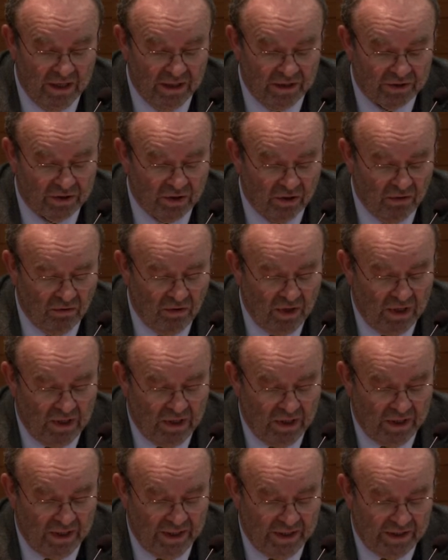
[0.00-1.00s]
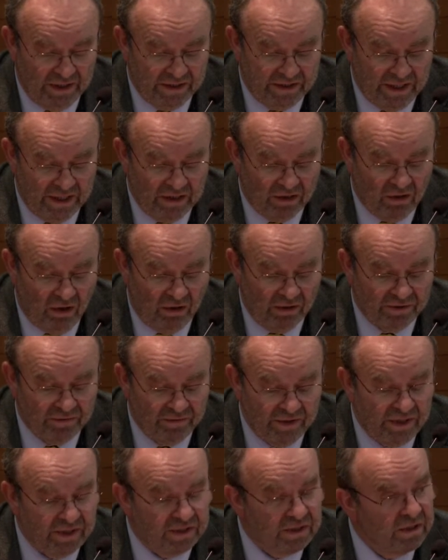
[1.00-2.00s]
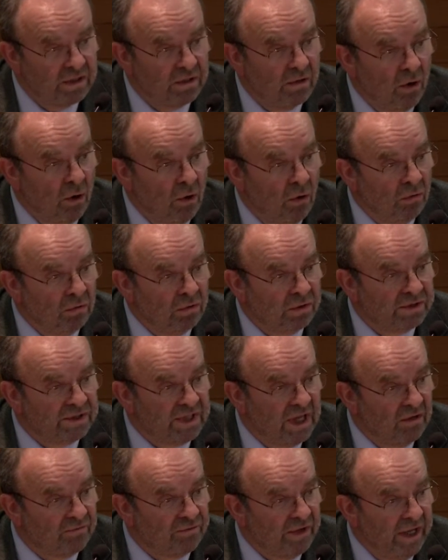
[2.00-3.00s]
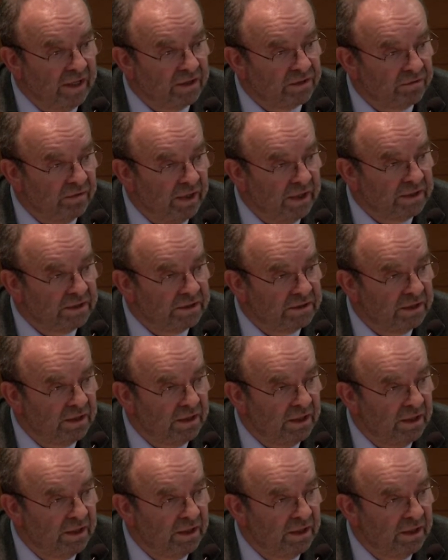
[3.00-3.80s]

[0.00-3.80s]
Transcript: So it is in countries' own self-interest